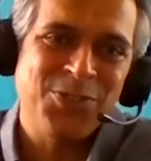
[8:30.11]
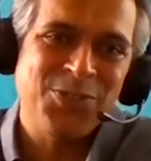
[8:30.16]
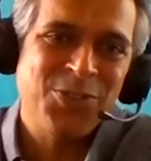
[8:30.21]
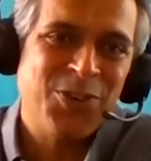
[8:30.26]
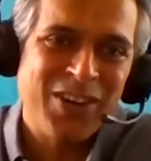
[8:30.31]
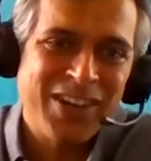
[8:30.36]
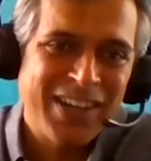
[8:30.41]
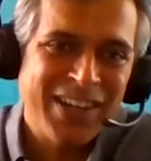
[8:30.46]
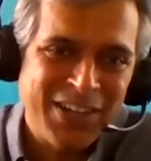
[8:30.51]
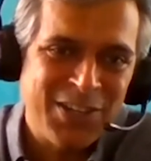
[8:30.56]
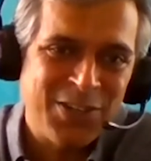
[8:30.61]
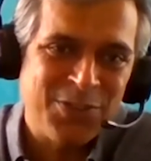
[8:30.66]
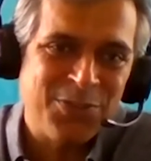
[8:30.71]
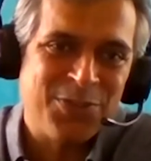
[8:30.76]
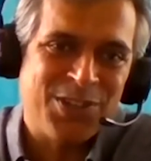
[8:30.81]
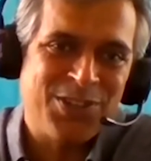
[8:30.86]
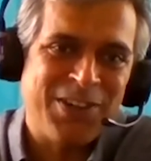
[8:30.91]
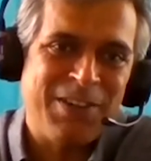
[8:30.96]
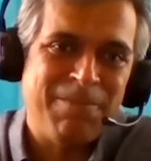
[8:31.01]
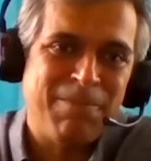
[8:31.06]
You do not
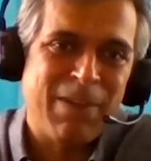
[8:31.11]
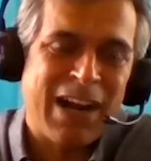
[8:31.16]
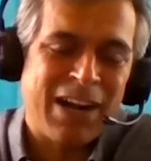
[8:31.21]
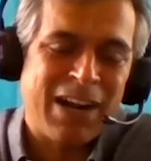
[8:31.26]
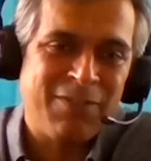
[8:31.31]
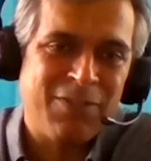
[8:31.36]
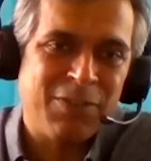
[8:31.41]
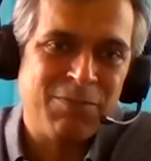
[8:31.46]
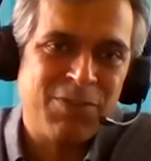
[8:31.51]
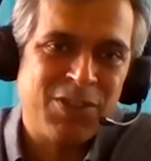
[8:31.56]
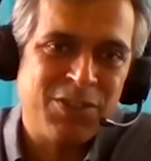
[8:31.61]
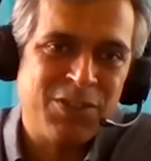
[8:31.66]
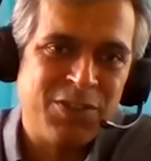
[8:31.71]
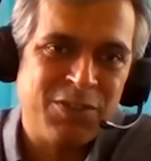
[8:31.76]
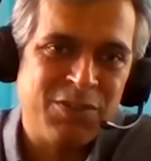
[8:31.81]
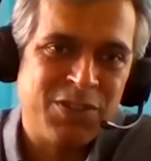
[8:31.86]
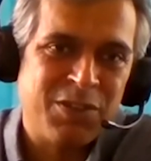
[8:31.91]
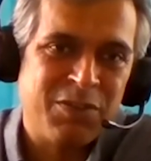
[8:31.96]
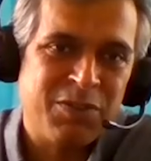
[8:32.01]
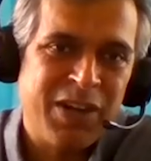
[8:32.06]
need 2 or 3 platforms
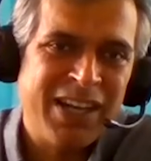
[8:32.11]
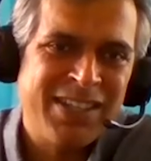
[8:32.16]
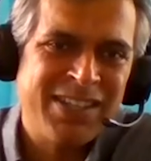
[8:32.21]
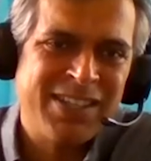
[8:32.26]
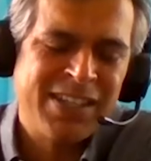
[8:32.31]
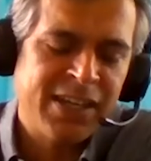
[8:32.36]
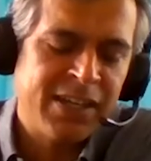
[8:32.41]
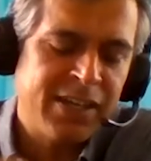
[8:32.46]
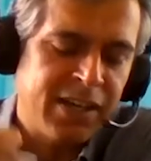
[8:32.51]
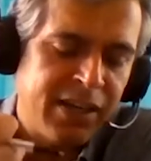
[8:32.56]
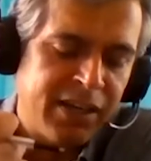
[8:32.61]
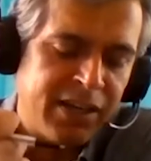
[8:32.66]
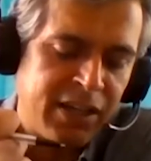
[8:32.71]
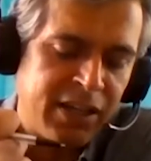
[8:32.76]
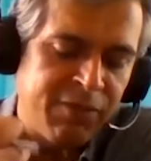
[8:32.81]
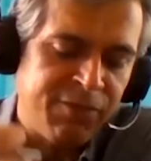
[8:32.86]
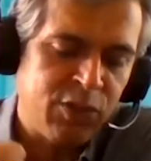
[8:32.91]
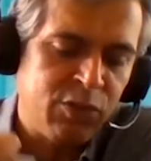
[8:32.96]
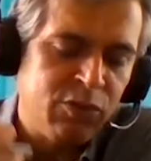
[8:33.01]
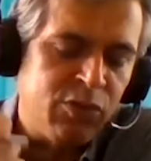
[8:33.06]
to do so. It's said,
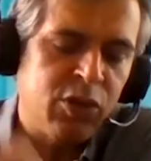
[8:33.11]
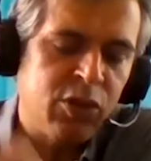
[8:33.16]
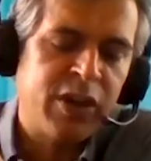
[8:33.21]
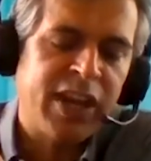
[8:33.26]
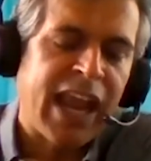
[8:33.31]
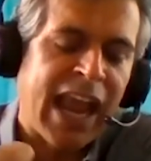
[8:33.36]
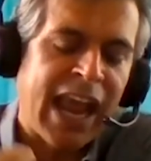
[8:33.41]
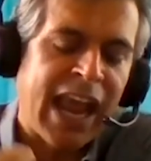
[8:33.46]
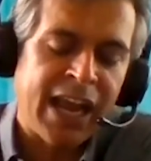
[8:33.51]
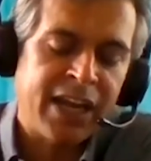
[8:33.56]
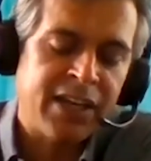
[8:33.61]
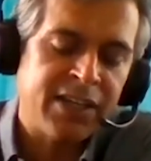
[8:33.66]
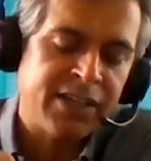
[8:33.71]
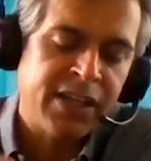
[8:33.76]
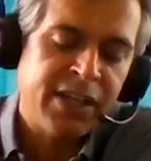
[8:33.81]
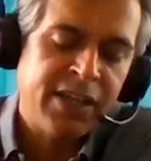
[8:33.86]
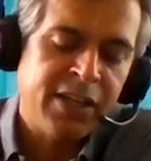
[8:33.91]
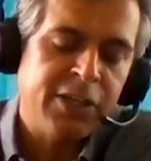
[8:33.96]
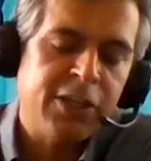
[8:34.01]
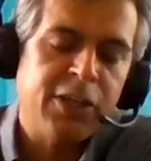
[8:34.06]
if you look
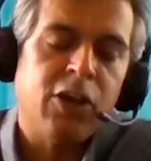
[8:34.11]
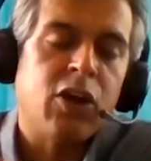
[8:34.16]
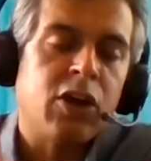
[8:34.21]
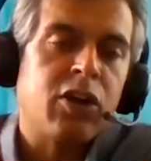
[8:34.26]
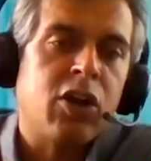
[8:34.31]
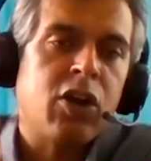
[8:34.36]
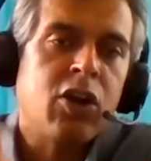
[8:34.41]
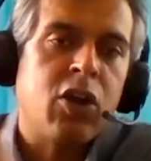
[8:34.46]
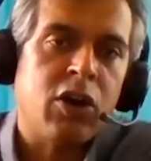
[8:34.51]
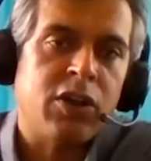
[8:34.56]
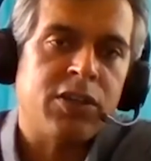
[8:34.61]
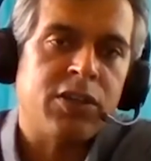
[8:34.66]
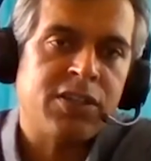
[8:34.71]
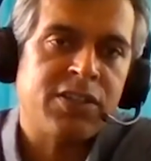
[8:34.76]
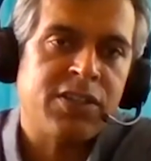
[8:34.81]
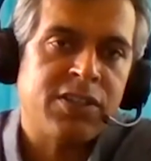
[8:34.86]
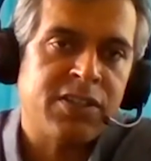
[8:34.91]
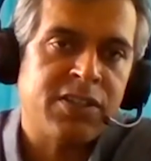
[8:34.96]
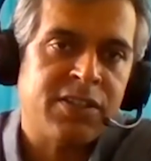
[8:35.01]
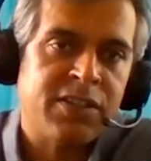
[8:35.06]
at your
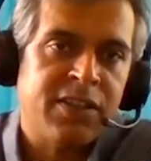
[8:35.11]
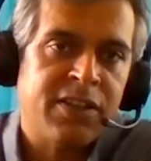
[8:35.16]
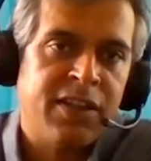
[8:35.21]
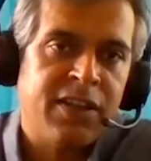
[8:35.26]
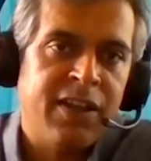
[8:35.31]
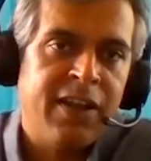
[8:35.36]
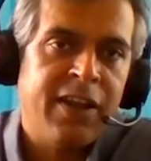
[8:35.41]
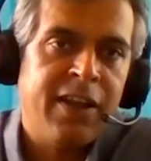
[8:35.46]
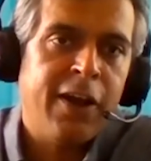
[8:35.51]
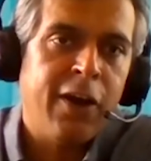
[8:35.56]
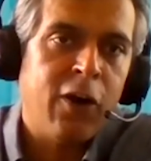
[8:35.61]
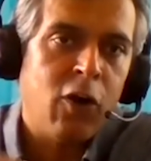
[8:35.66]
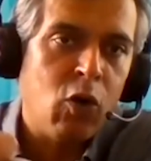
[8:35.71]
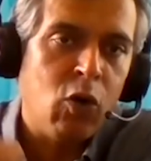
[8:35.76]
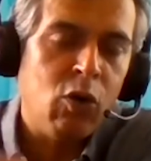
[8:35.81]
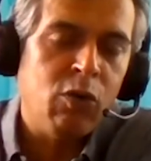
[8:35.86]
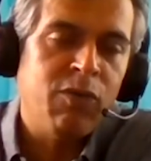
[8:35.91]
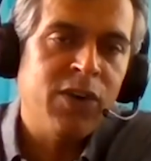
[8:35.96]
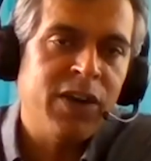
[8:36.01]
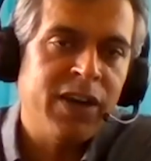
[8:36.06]
costs
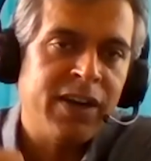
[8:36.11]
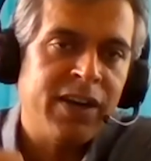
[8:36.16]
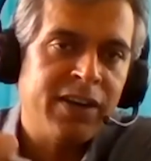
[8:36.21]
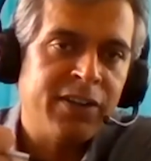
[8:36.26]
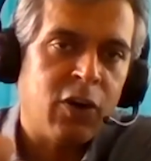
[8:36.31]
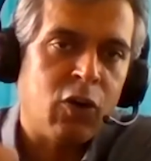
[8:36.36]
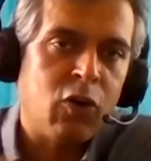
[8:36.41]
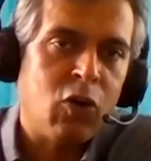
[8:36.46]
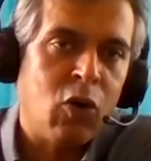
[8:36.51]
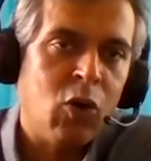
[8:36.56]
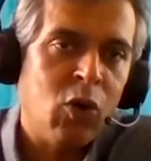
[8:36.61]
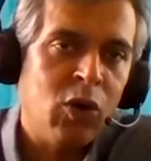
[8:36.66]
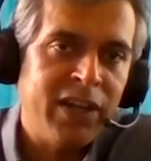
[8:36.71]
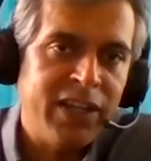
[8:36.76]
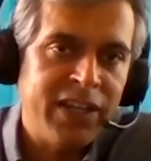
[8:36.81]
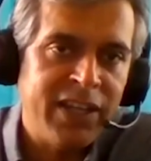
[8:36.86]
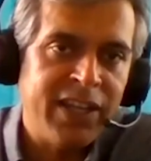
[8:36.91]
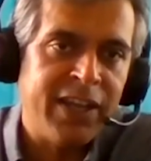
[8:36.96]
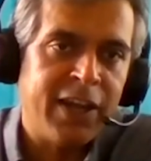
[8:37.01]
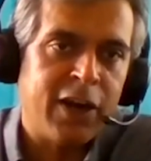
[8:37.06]
over the
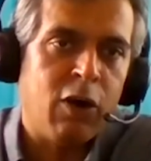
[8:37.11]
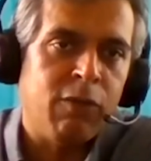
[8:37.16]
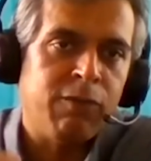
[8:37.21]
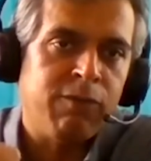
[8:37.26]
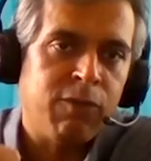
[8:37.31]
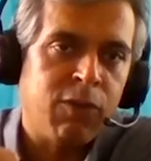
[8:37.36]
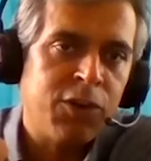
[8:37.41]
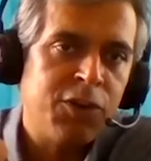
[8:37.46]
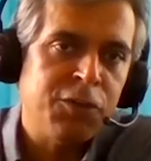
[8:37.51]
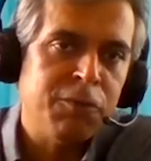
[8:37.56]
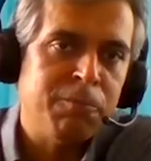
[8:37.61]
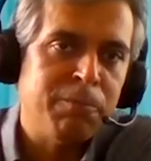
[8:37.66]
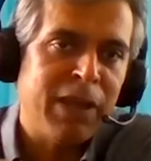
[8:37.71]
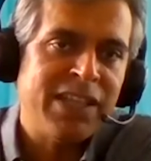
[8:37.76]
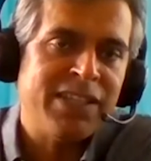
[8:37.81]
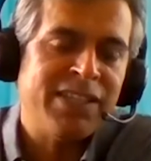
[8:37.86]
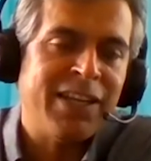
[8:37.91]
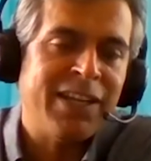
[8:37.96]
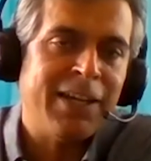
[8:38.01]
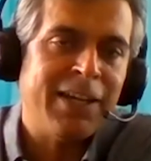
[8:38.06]
whole year of what you
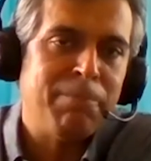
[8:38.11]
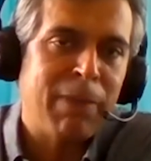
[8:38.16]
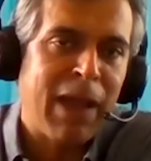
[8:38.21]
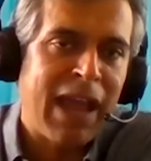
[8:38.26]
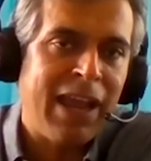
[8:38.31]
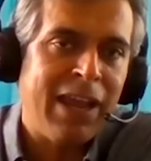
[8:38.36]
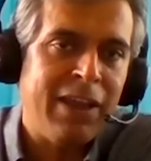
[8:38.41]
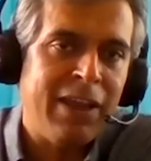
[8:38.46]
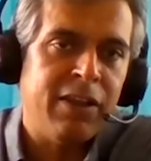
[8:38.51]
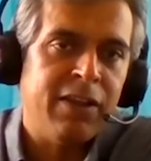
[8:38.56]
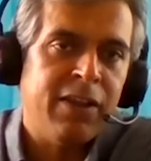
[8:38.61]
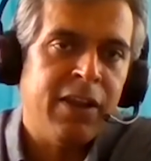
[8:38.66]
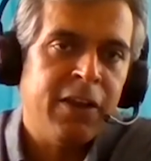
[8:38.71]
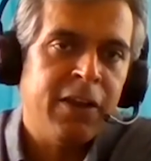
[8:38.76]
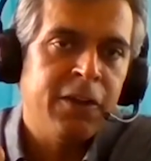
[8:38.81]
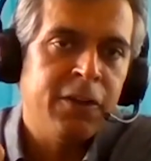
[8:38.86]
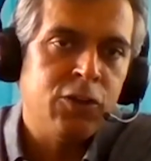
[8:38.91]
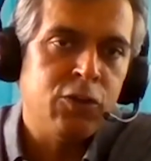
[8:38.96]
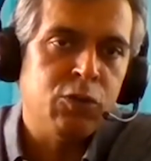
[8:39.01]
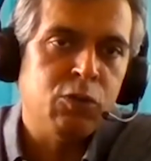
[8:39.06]
basically pay
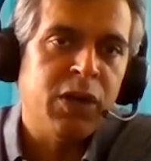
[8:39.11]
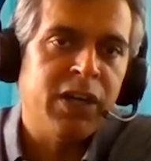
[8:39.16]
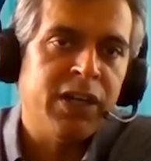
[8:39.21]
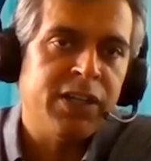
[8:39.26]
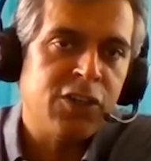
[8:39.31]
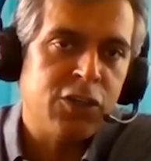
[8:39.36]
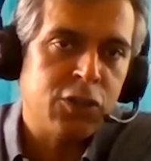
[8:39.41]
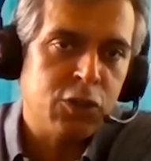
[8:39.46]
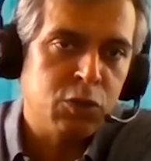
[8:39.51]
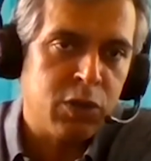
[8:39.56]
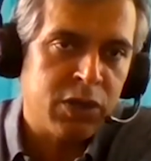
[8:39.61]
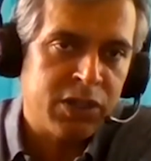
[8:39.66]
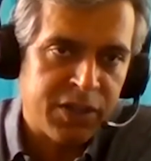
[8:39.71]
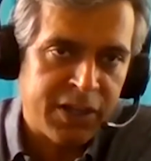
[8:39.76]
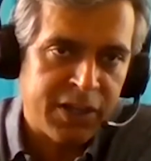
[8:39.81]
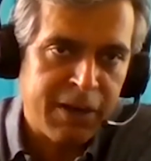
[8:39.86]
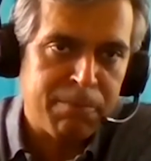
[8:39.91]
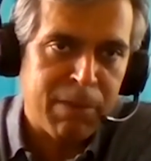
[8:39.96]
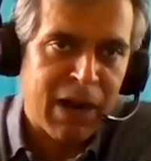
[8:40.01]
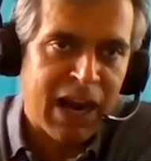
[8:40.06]
towards 2
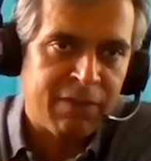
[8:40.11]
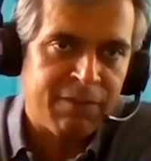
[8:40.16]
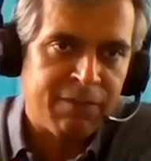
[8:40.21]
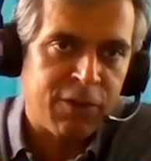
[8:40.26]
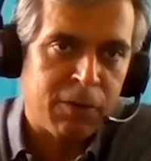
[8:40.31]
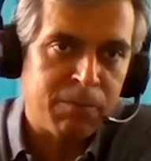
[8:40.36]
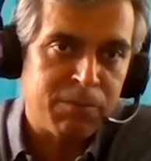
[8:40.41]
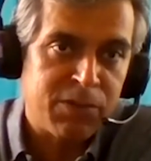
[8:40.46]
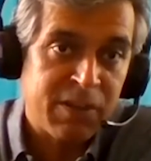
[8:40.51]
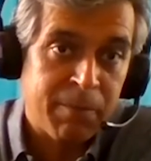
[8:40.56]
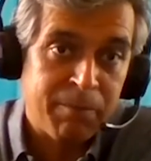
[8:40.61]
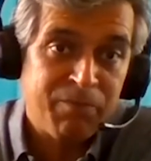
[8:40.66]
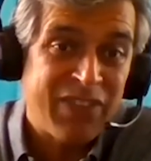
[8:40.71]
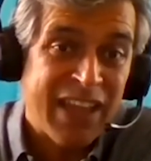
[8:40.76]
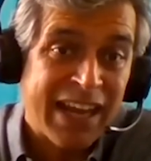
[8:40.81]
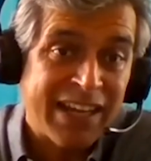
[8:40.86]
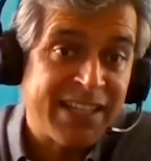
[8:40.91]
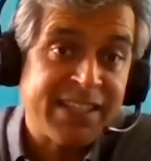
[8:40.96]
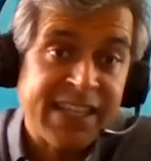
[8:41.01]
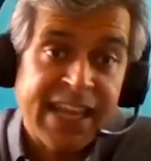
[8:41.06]
or 3 platforms,
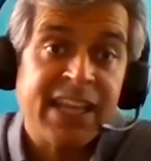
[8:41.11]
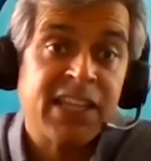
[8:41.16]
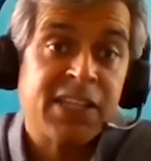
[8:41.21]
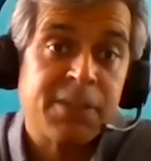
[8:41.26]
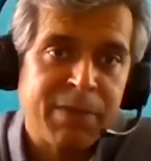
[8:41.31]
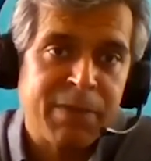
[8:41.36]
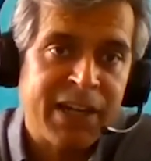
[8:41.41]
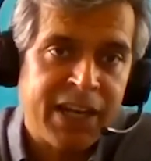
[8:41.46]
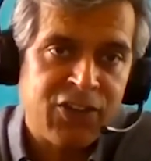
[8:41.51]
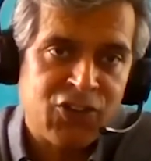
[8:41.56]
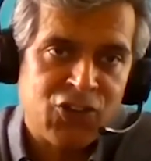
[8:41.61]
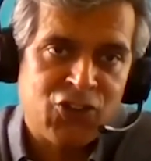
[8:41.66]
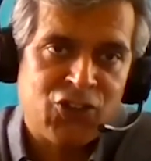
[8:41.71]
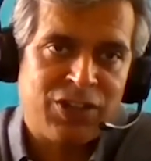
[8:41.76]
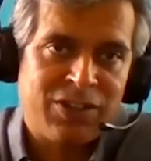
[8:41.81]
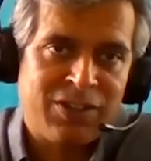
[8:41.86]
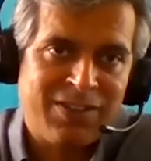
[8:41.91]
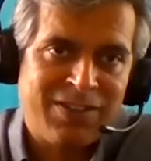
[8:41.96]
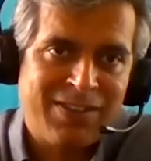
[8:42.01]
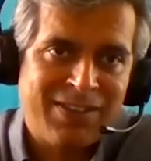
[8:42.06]
that is
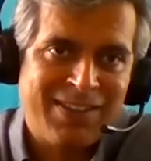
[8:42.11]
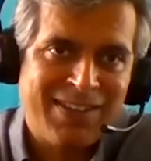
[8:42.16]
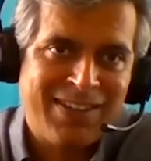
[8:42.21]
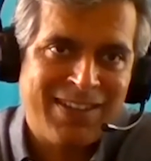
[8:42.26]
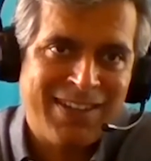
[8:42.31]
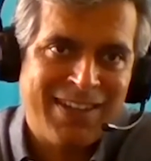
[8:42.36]
exponential.